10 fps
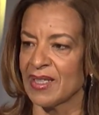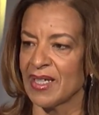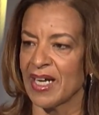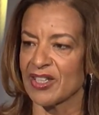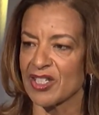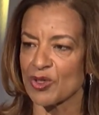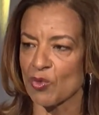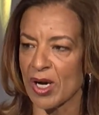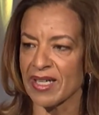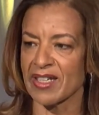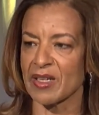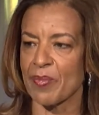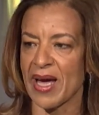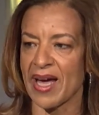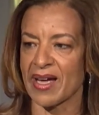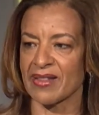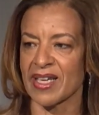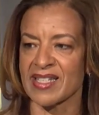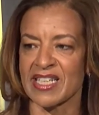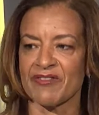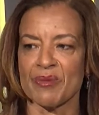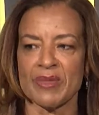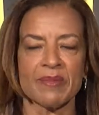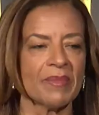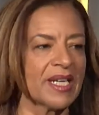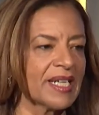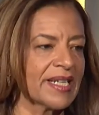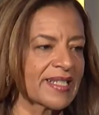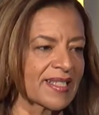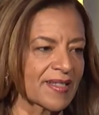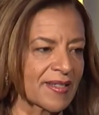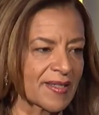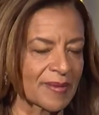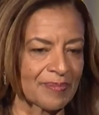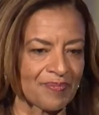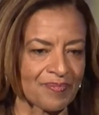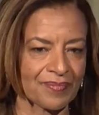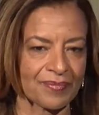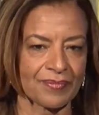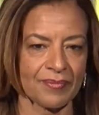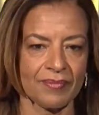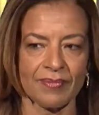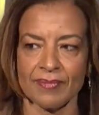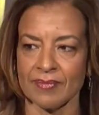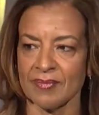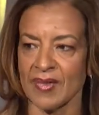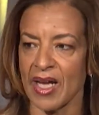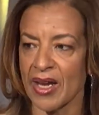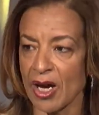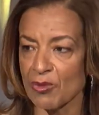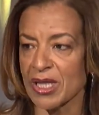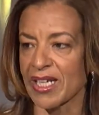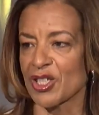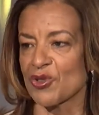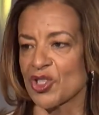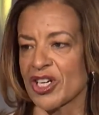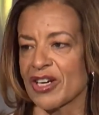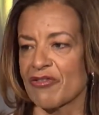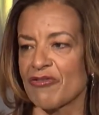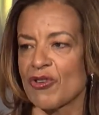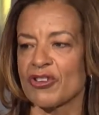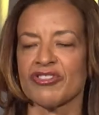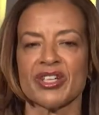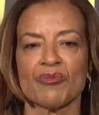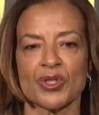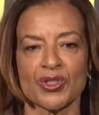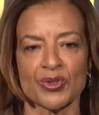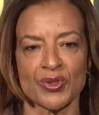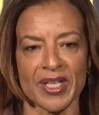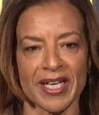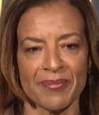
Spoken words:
And this winding path has given me many lessons, and I would like to share 4 of them with you today.